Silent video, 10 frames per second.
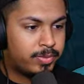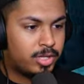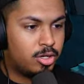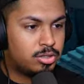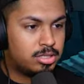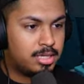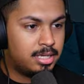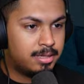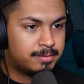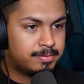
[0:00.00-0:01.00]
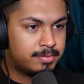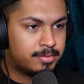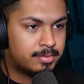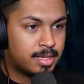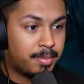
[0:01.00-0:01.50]
Usually,
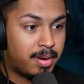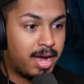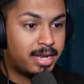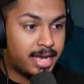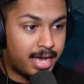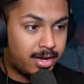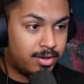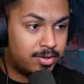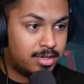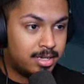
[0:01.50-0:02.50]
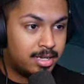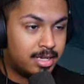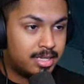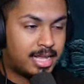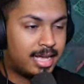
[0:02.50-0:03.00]
by now,
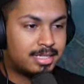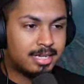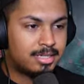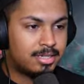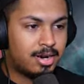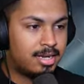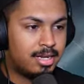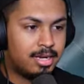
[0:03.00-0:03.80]
that text is already